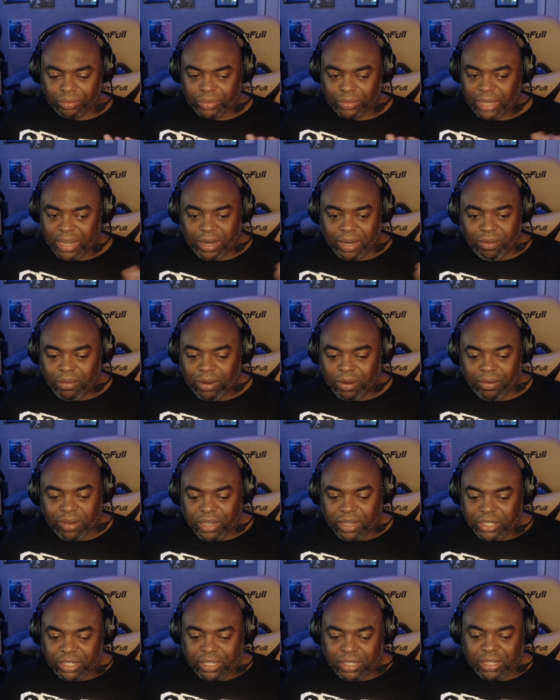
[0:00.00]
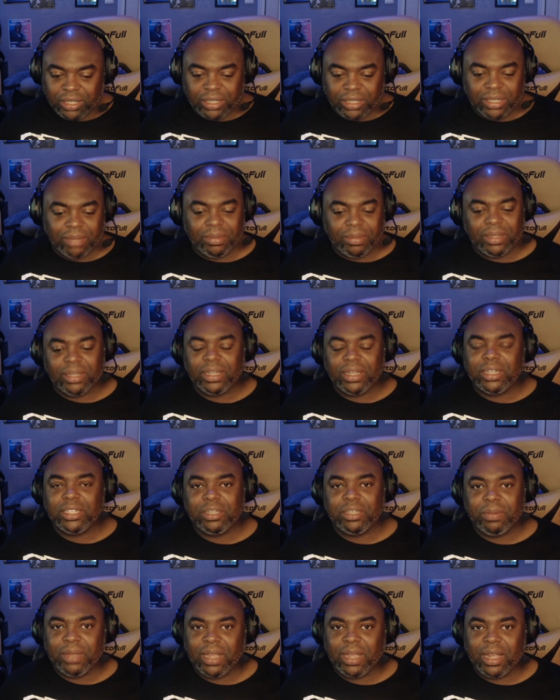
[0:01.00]
I didn't want to rush it. I mean, let's just
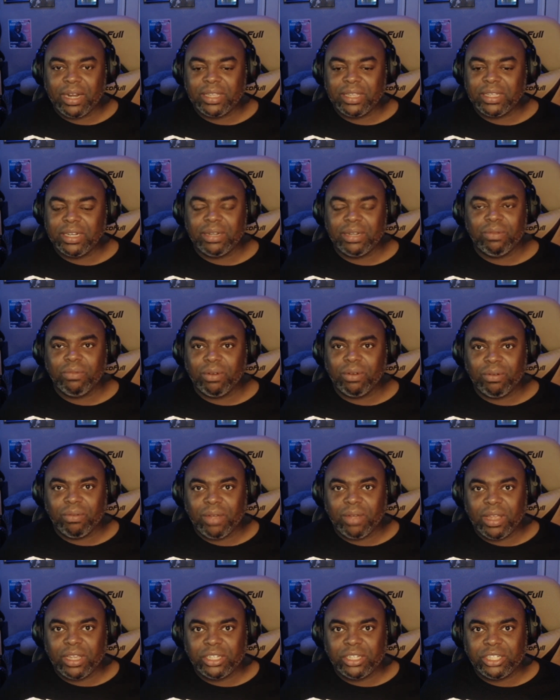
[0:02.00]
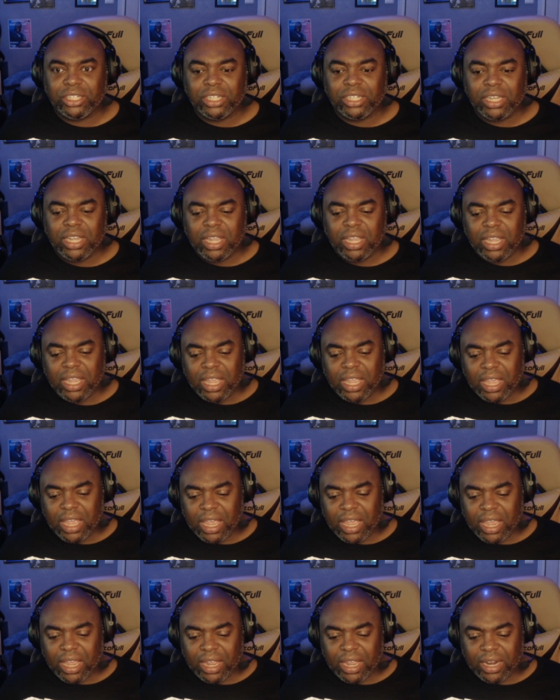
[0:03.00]
be honest. I didn't want to rush
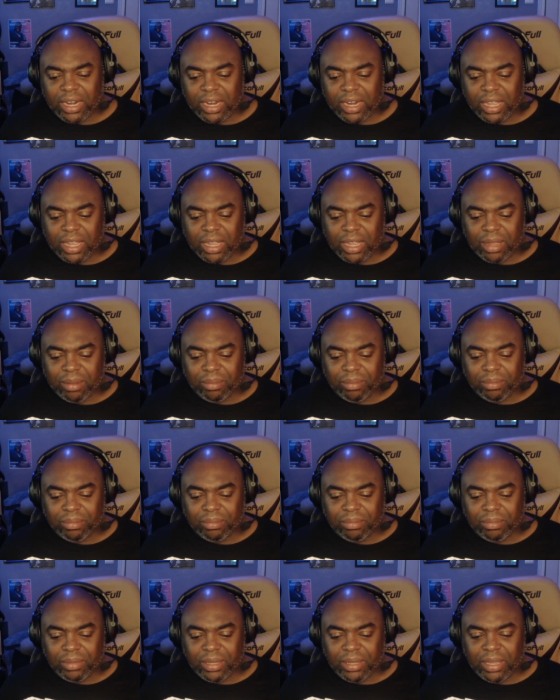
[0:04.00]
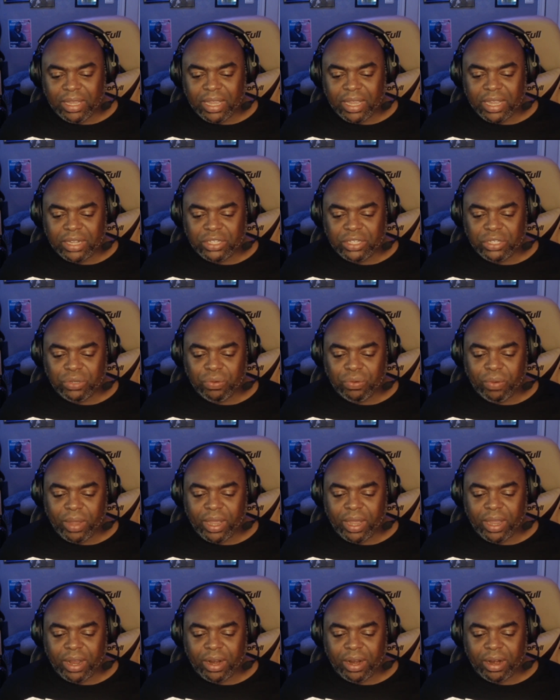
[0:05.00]
and um, get to
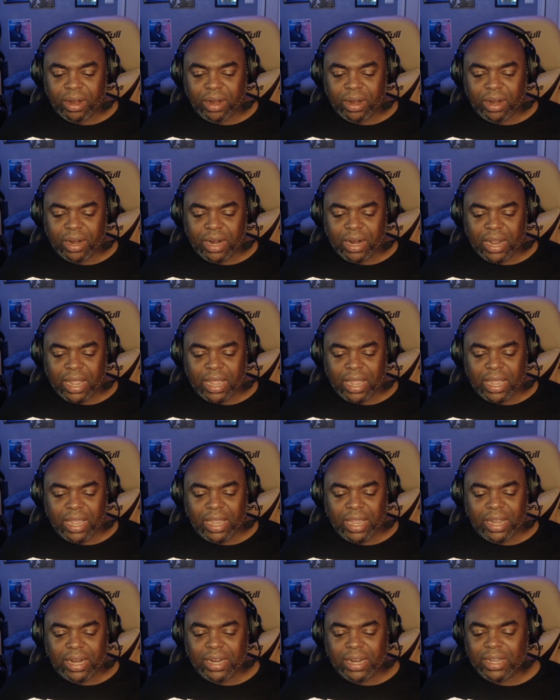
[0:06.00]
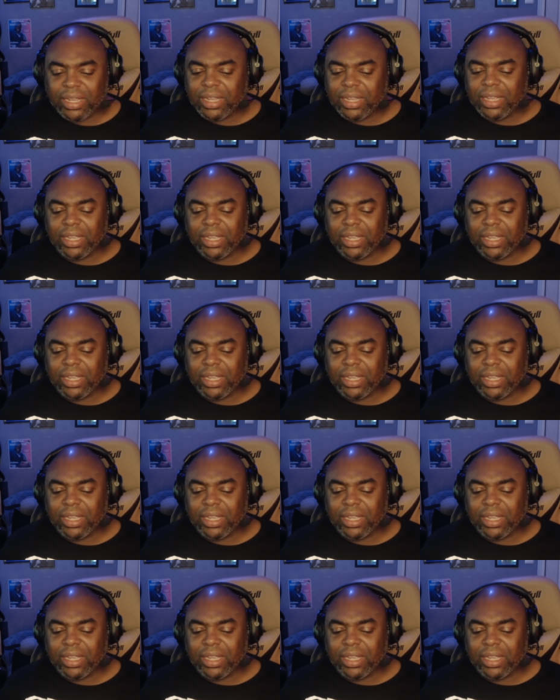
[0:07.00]
where I uh,